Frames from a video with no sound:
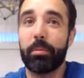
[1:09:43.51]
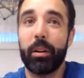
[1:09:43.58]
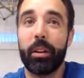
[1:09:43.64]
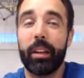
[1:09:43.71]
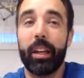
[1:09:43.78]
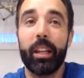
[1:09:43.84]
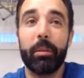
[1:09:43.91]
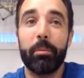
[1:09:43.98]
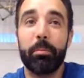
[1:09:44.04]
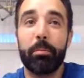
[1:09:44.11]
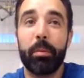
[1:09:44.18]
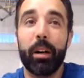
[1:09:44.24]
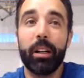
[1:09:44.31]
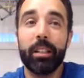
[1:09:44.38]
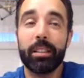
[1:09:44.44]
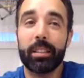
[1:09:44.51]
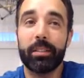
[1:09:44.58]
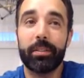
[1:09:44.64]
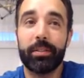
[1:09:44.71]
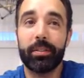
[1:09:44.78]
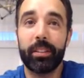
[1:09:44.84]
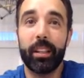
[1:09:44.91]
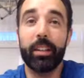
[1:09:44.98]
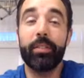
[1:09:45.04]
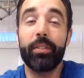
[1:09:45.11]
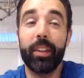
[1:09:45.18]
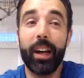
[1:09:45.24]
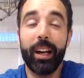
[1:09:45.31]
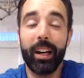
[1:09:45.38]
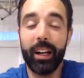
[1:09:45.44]
probably $80 if if
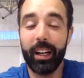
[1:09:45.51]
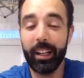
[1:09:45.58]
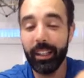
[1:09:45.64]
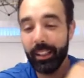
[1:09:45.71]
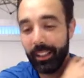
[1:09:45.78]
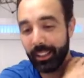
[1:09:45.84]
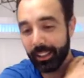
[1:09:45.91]
that high.